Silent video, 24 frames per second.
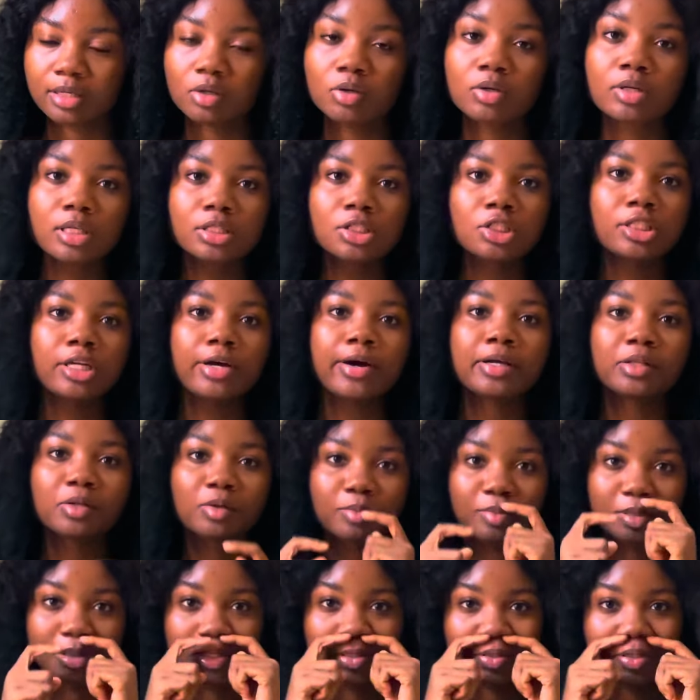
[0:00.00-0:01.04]
Okay, Chidara,
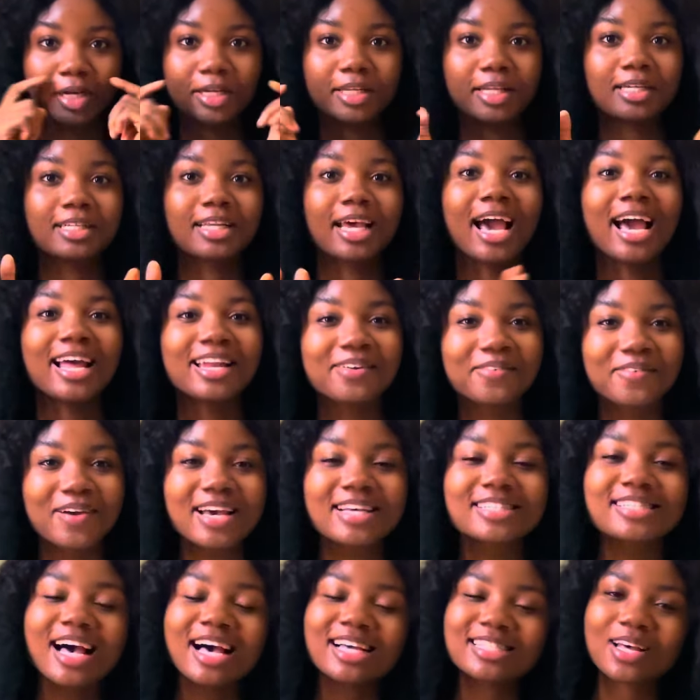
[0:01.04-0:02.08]
don't be distracted.
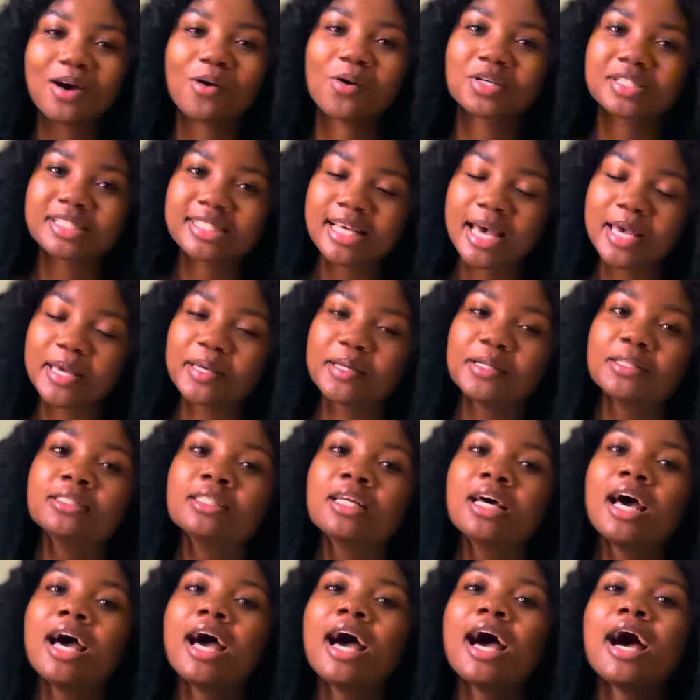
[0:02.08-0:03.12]
Anyways, as I was
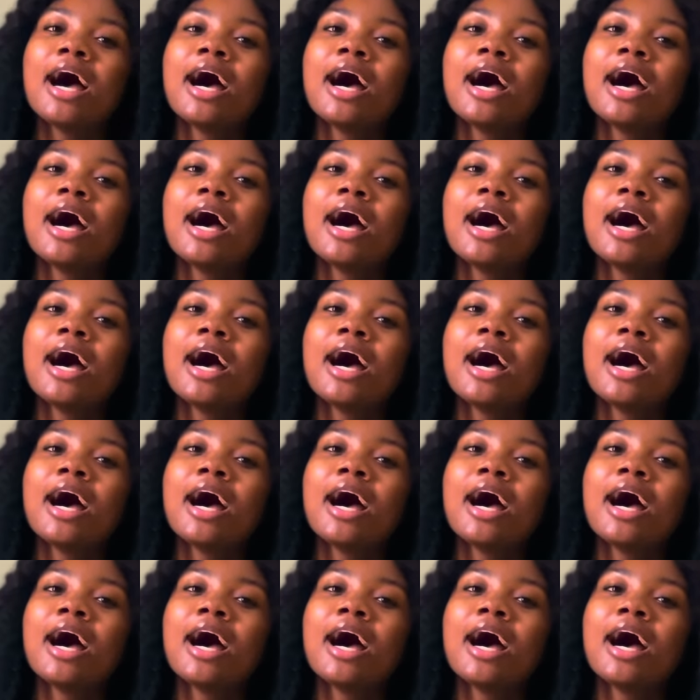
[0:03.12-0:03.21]
saying,